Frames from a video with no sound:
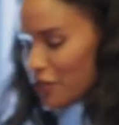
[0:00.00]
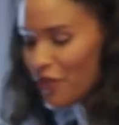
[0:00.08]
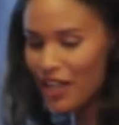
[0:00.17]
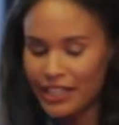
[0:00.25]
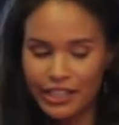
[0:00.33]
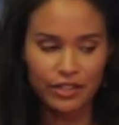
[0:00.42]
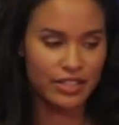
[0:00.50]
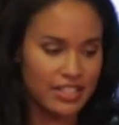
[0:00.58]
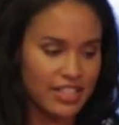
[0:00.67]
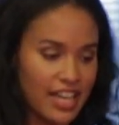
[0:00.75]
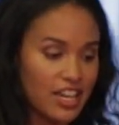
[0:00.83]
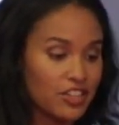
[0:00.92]
you finally get on
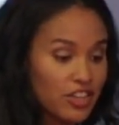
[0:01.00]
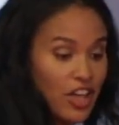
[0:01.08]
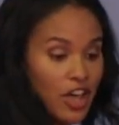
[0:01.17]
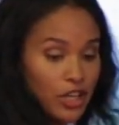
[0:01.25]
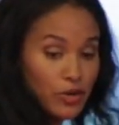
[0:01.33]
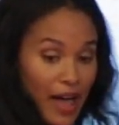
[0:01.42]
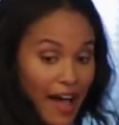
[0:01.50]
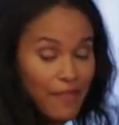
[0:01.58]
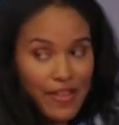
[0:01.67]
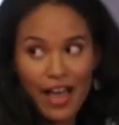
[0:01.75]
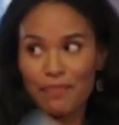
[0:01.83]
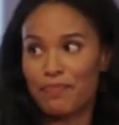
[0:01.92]
stage. You
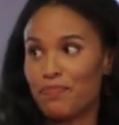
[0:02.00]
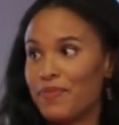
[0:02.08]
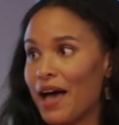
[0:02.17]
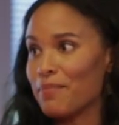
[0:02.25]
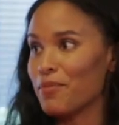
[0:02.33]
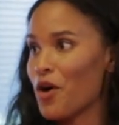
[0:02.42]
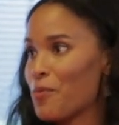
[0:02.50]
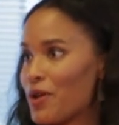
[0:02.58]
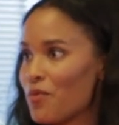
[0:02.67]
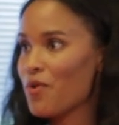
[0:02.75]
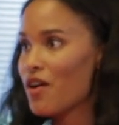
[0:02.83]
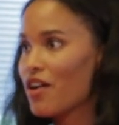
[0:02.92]
have that that
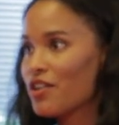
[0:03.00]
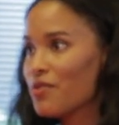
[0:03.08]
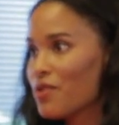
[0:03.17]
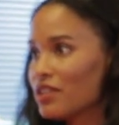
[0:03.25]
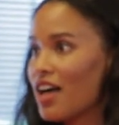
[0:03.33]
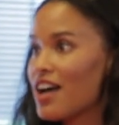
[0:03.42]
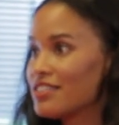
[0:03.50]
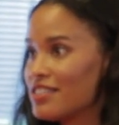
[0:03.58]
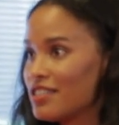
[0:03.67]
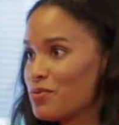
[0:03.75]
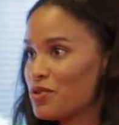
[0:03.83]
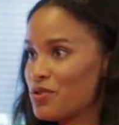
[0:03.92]
moment where you realize
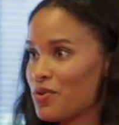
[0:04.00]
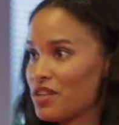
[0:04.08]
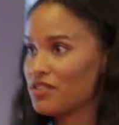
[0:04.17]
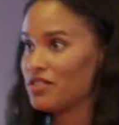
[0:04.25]
this is what you want